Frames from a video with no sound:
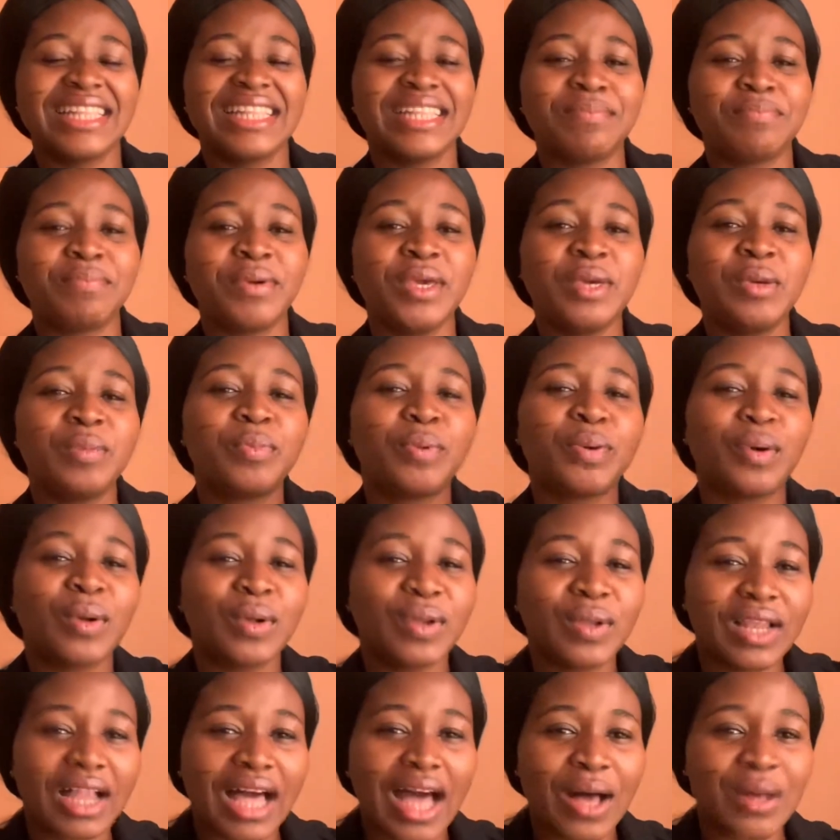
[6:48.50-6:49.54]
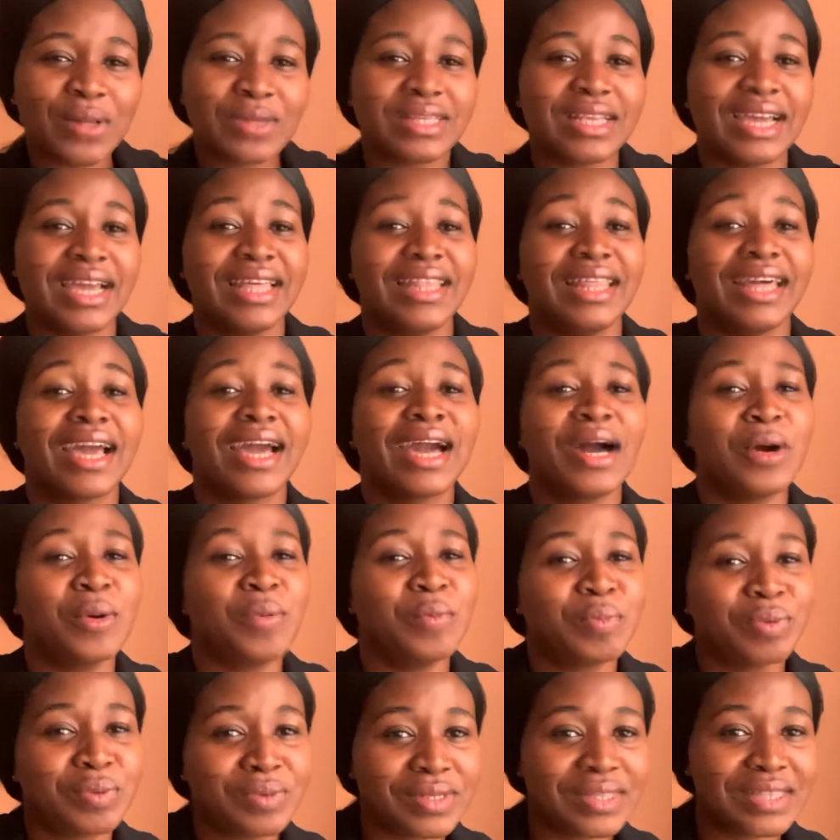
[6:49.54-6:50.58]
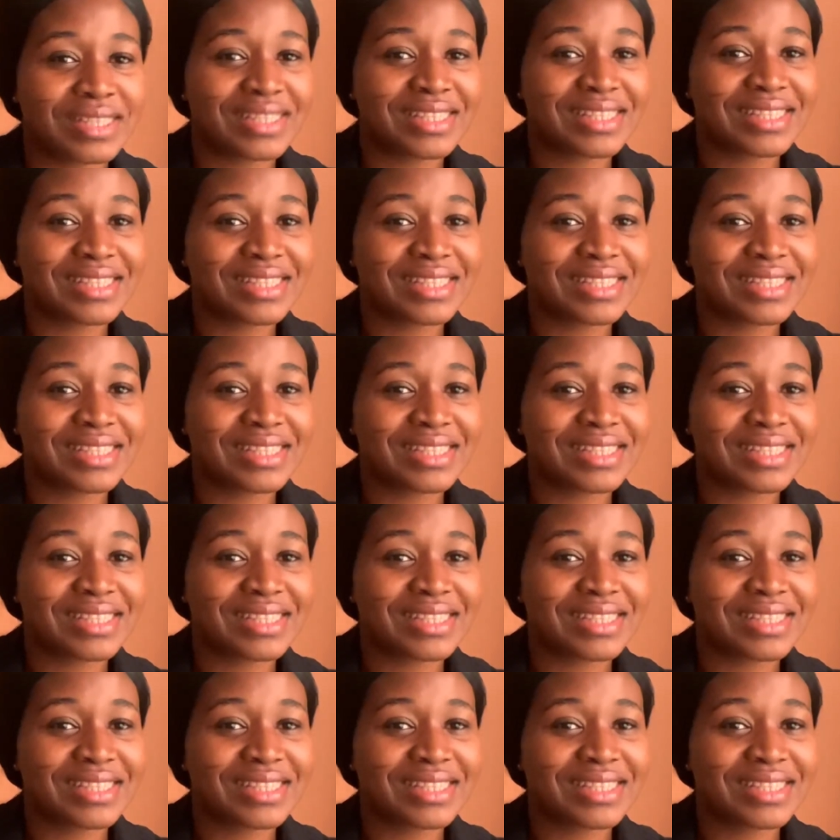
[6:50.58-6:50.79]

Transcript: people outside the campus.